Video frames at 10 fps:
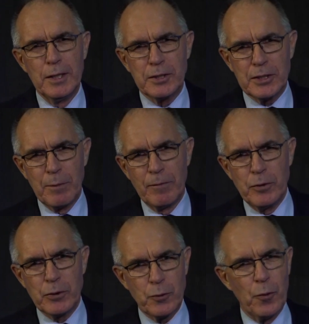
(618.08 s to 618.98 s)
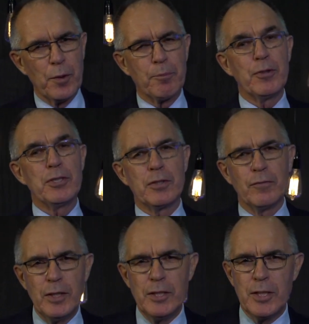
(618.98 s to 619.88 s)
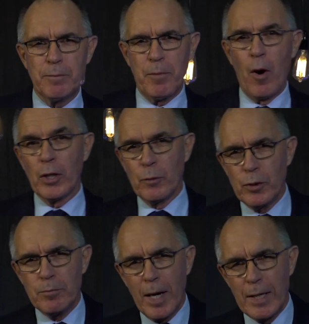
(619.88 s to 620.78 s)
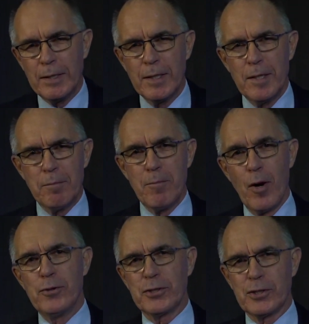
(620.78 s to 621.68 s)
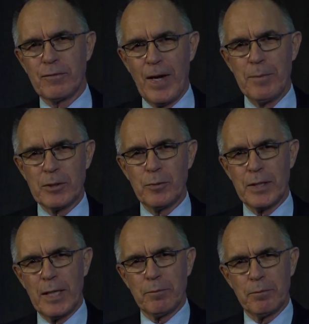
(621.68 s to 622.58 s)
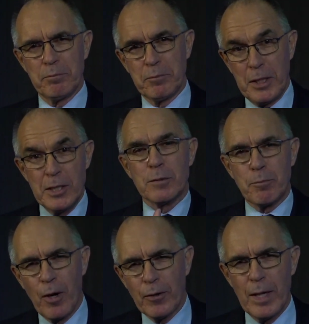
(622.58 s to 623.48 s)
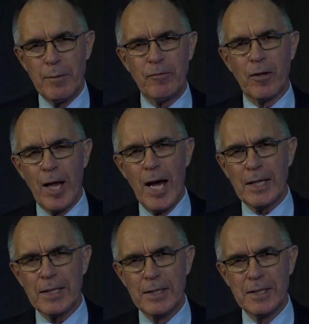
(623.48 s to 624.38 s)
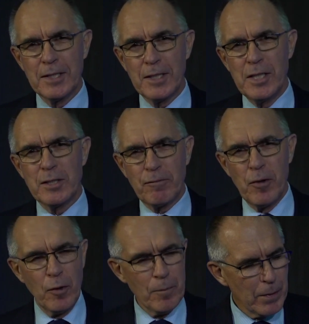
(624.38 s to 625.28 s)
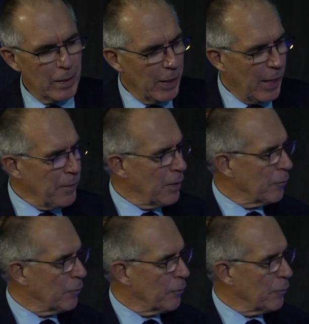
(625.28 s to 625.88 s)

some of you saw The Prince of Egypt. Hollywood made Moses famous with that kids program, if you like, kids film. And then, of